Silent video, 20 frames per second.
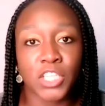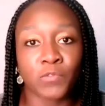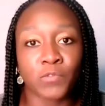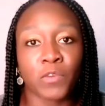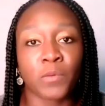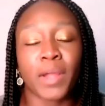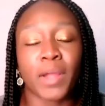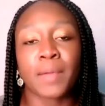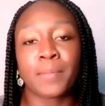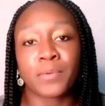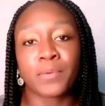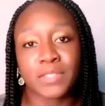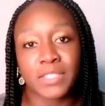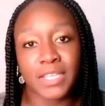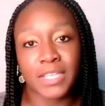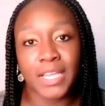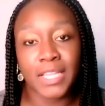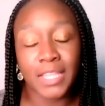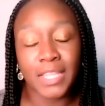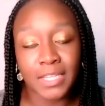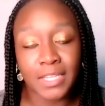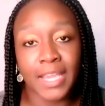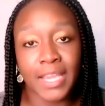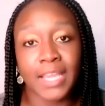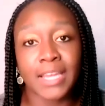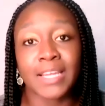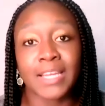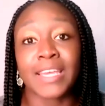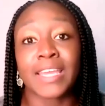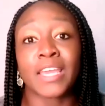we were able to get the
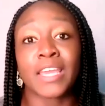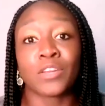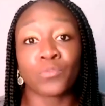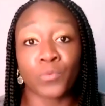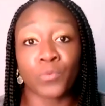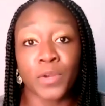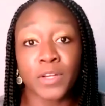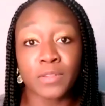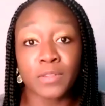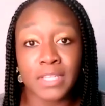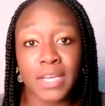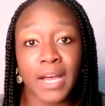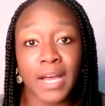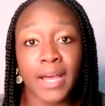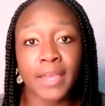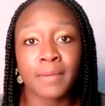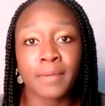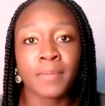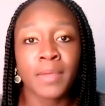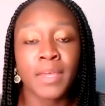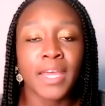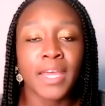data in real time.